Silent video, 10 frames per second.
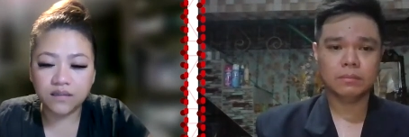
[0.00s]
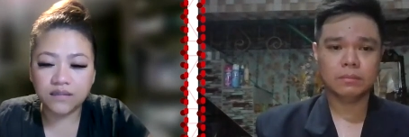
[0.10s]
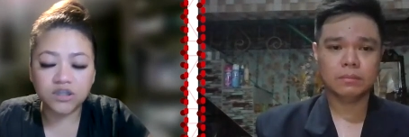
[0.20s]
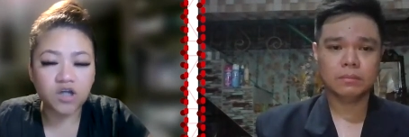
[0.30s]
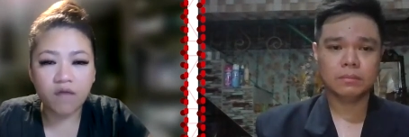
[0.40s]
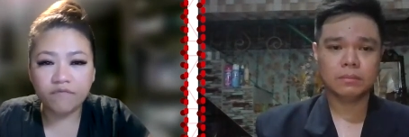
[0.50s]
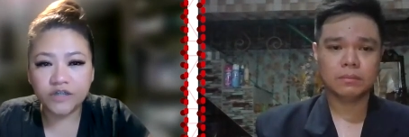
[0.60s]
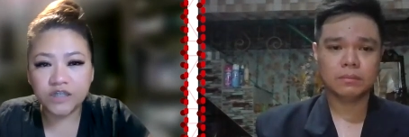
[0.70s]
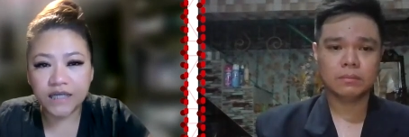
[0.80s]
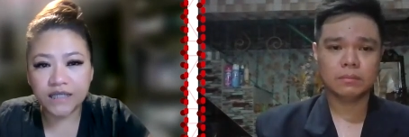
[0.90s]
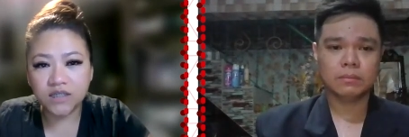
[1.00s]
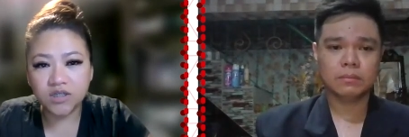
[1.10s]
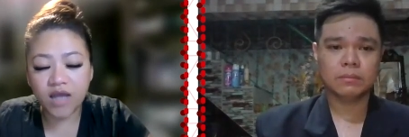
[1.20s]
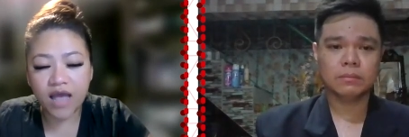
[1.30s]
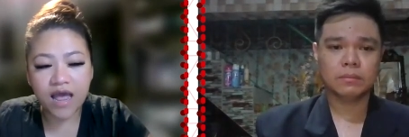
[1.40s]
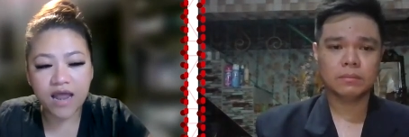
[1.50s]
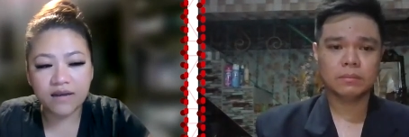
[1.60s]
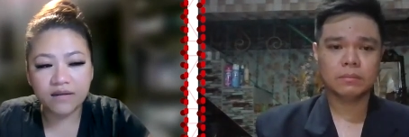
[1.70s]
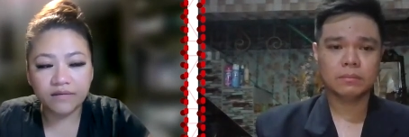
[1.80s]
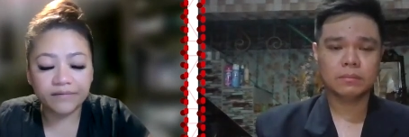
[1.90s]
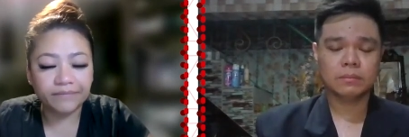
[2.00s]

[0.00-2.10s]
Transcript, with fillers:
Speaker 1: it's a time for change, and